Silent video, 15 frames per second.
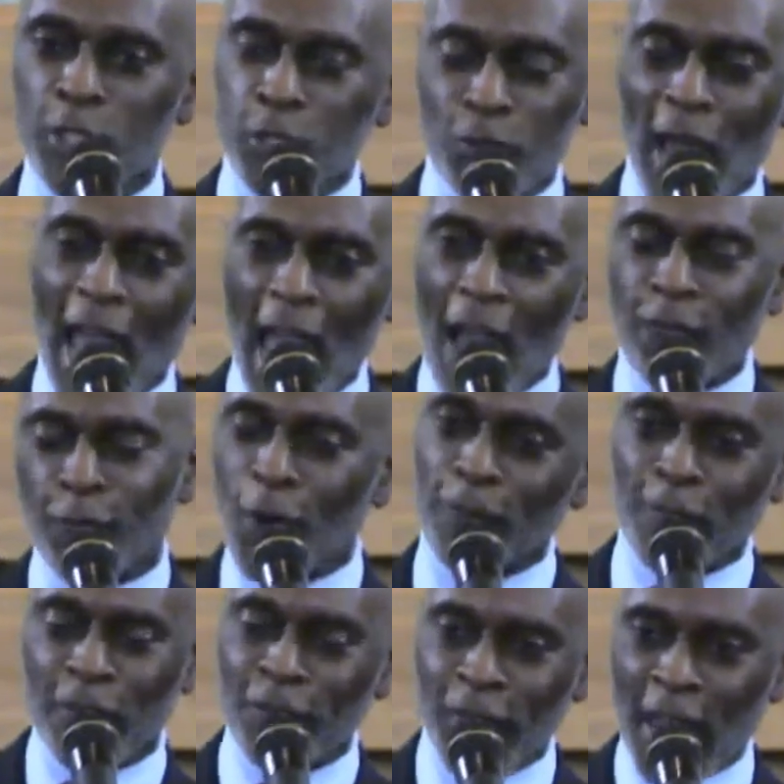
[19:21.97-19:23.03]
Strive for
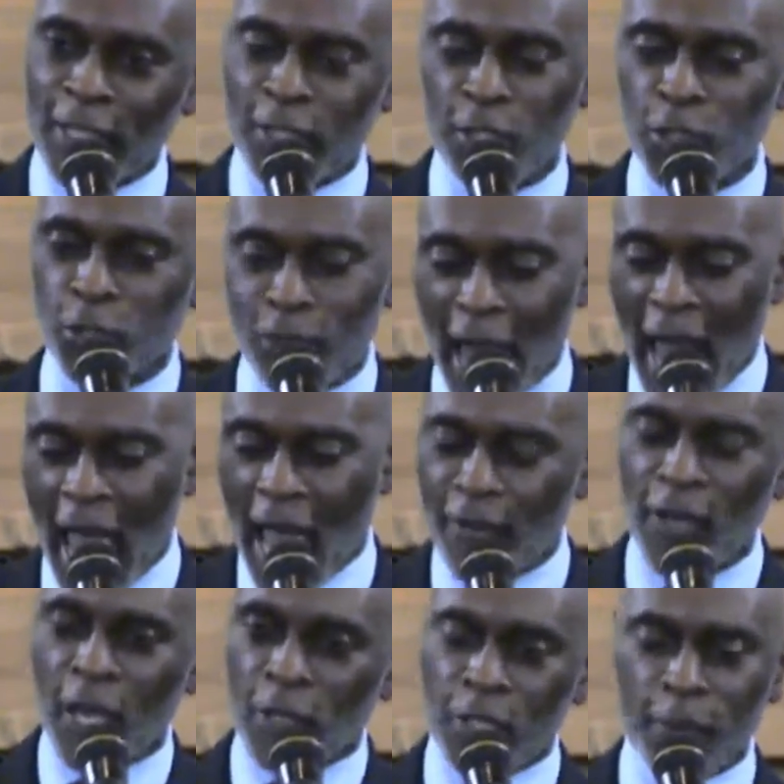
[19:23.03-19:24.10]
perfection.
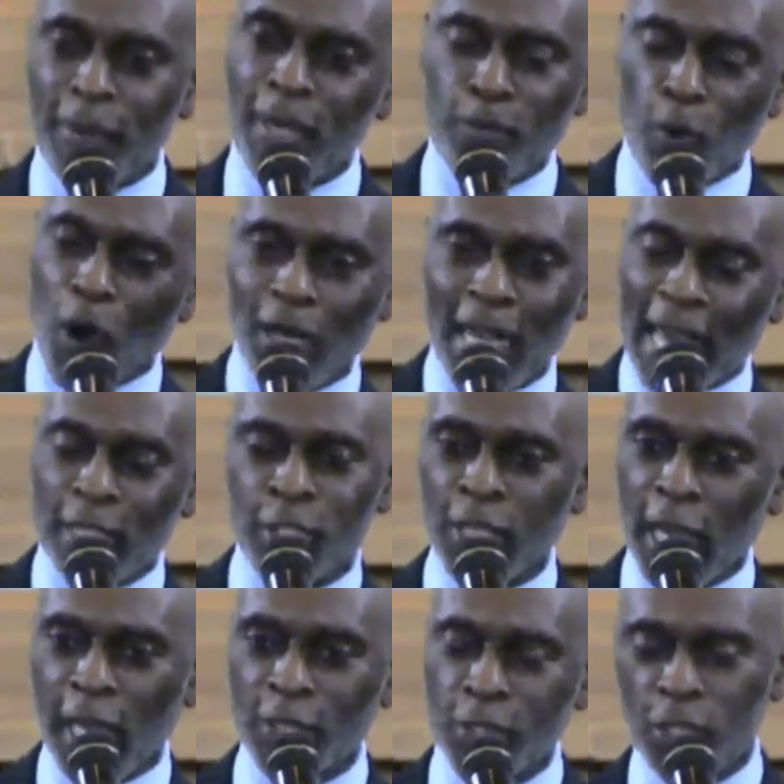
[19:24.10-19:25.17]
Strive to be more like
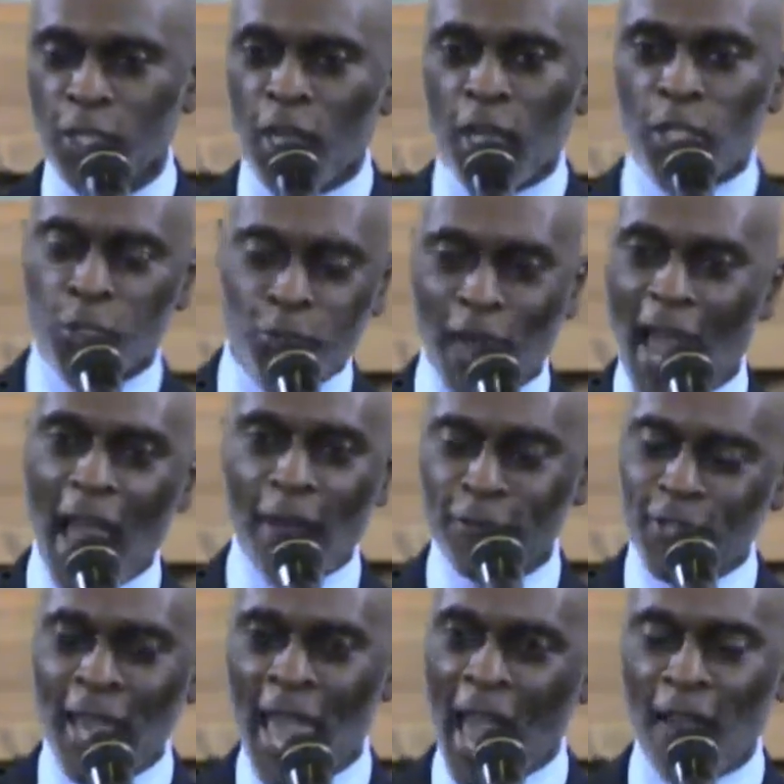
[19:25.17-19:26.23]
Jesus. Strive
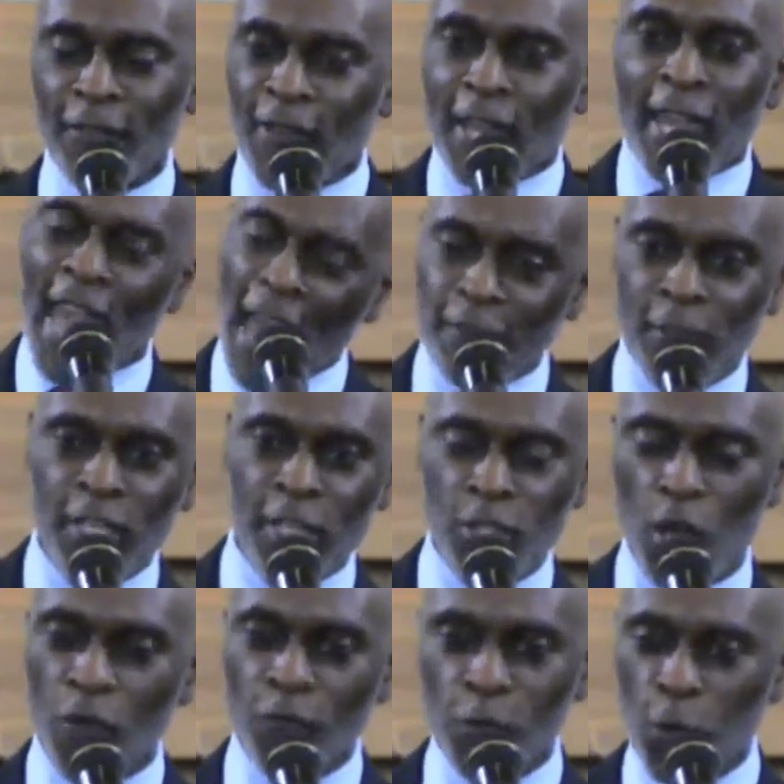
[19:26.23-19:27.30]
to have have heaven in
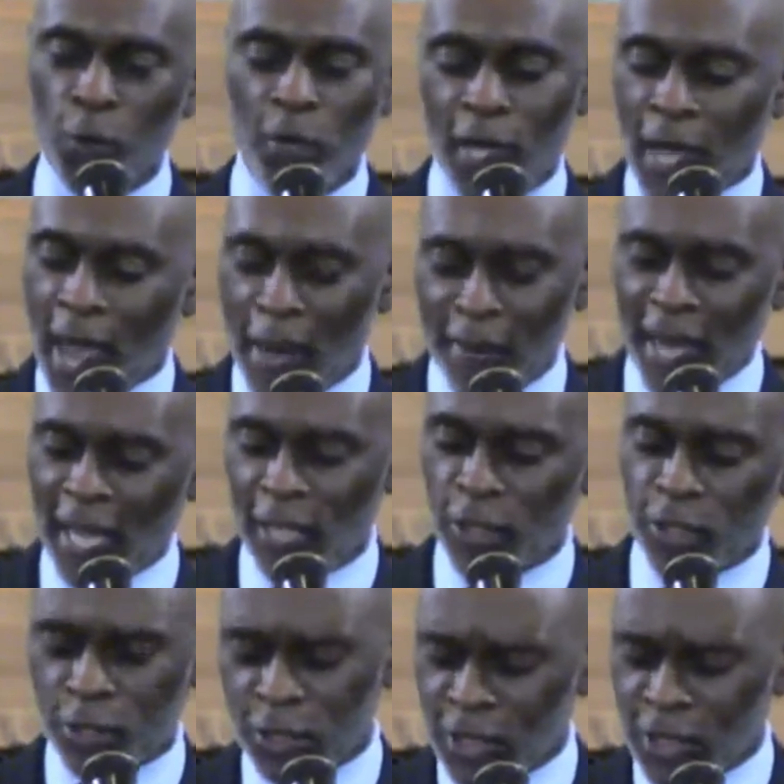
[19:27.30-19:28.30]
your room. Amen.